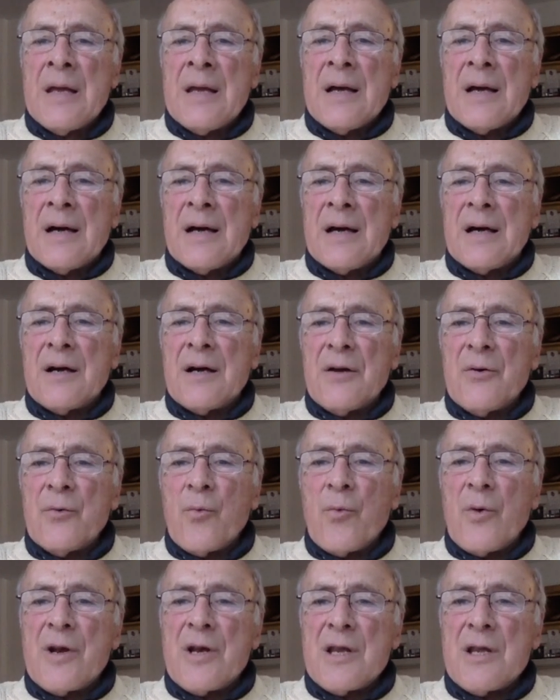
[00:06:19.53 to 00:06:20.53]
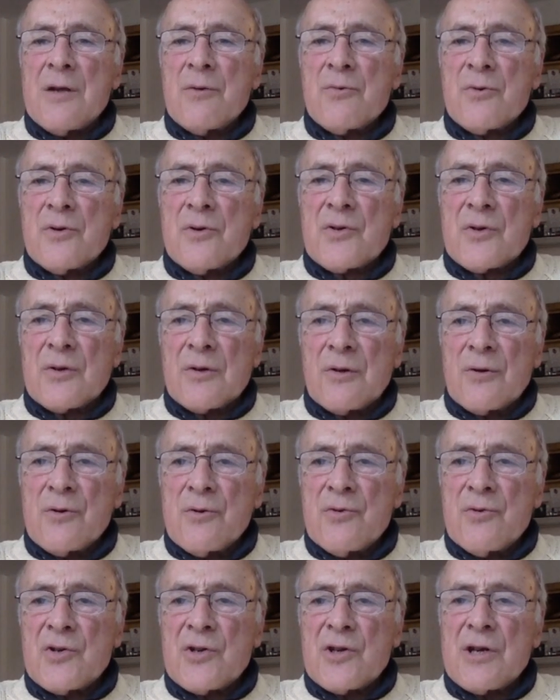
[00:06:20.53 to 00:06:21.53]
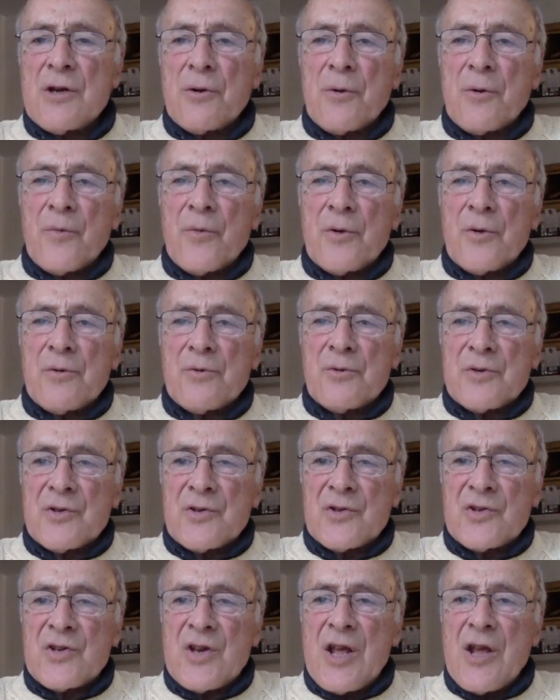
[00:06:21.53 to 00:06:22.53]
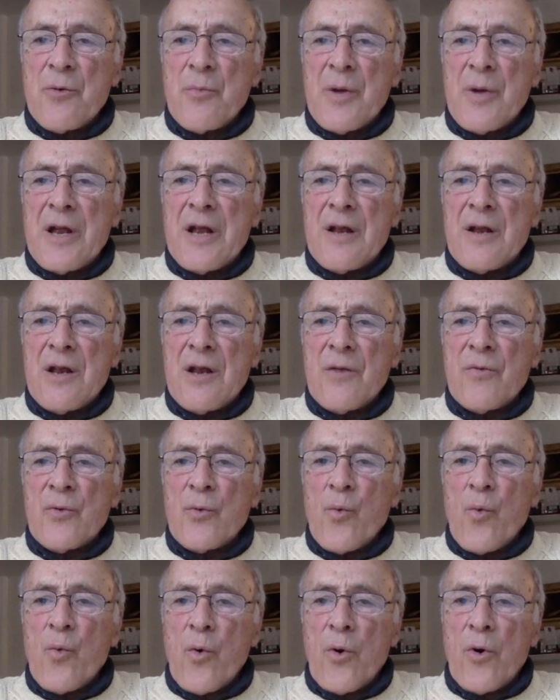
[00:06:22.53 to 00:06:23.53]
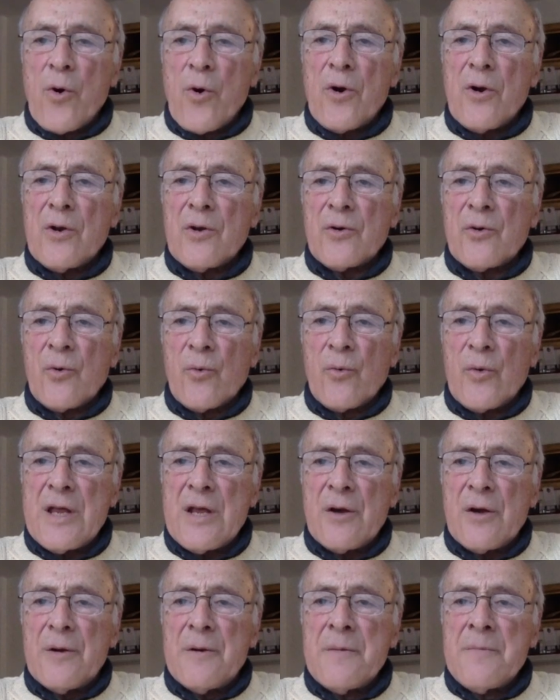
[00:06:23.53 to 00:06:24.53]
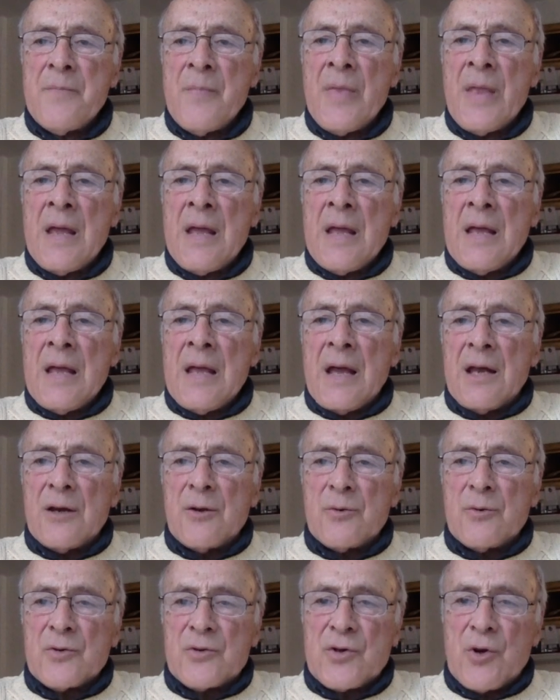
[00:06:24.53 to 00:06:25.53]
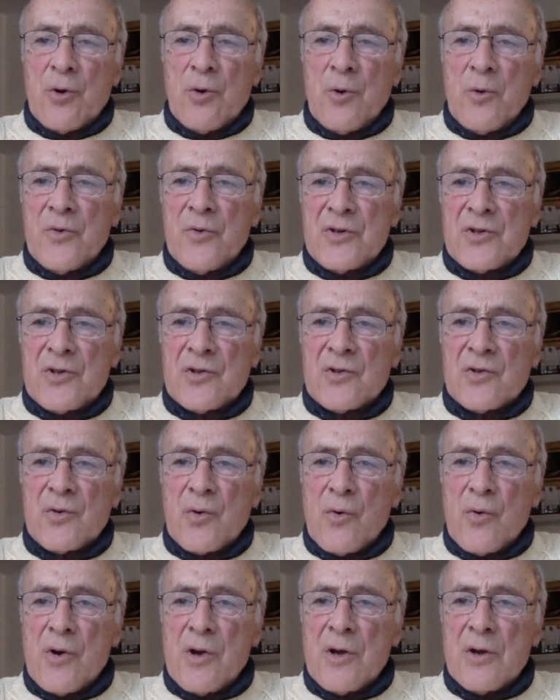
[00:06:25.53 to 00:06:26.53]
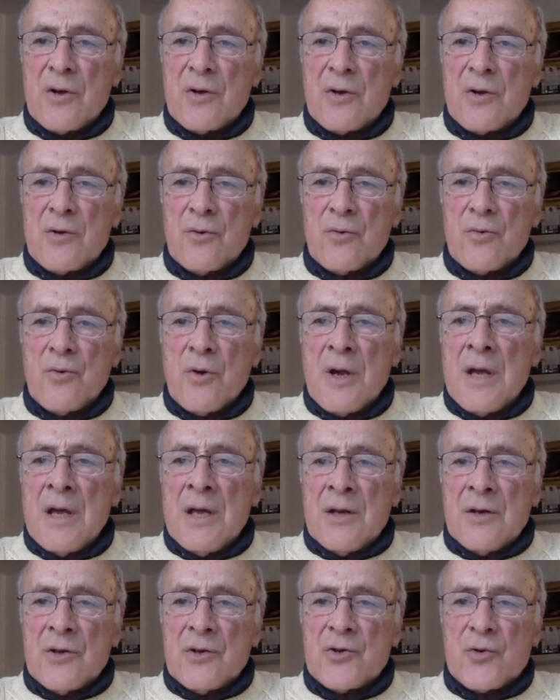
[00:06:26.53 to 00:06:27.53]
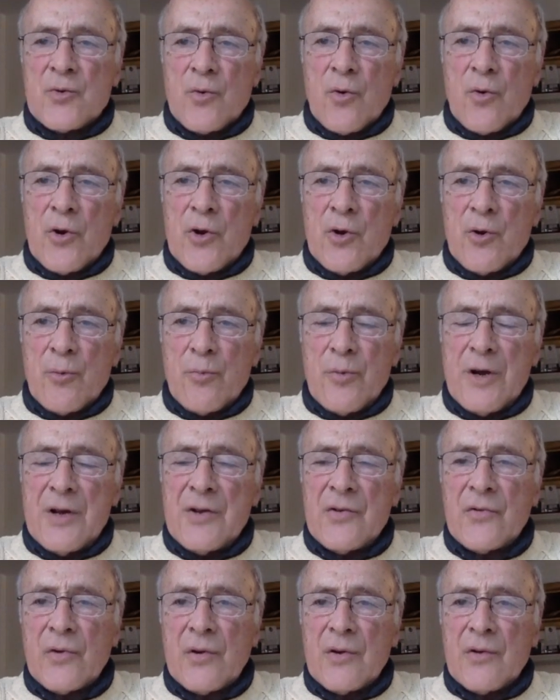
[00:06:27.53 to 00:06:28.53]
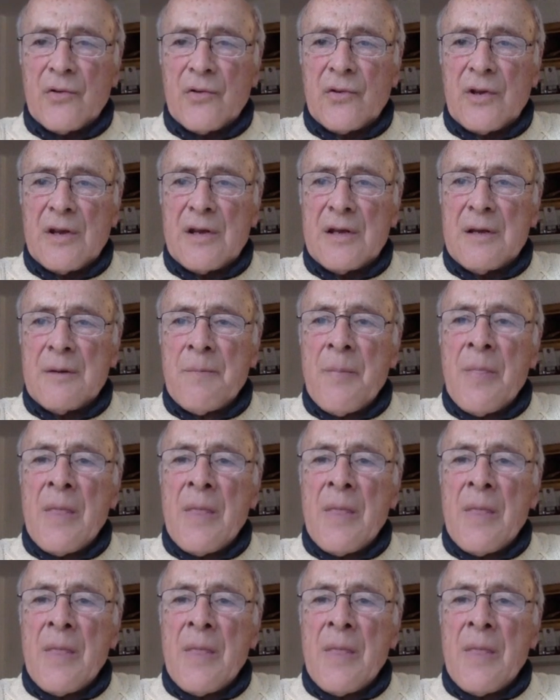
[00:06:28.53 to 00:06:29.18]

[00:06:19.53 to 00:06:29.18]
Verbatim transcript: uh, when he was losing or there was a stalemate in the war in Korea, and he was told this is going to destroy your presidency.